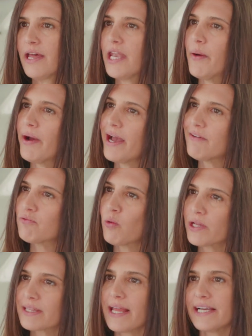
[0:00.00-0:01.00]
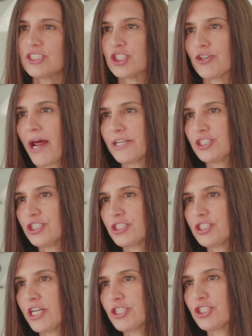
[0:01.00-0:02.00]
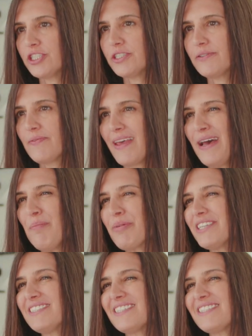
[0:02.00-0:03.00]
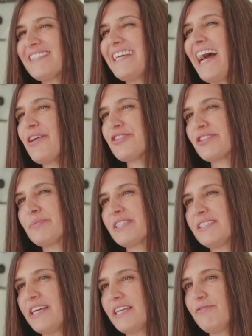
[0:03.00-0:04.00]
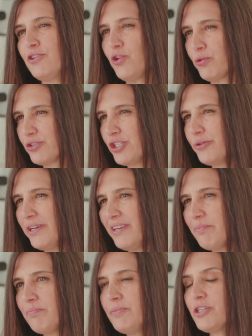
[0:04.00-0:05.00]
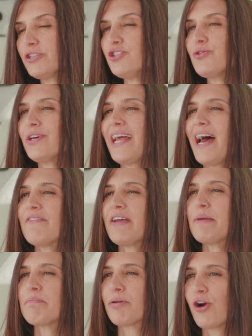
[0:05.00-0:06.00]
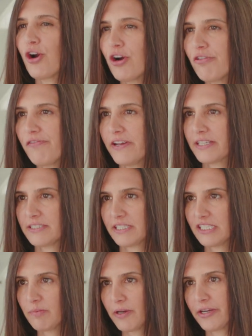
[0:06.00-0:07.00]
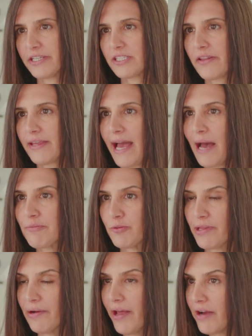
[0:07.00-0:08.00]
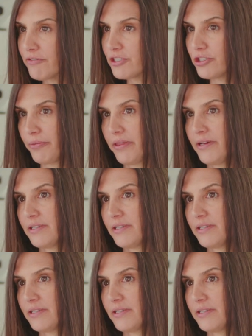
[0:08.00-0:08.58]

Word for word: Now I have one last strategy suggestion, but it doesn't count as a mistake if you don't do it because you can have a perfect experience on the apps without ever doing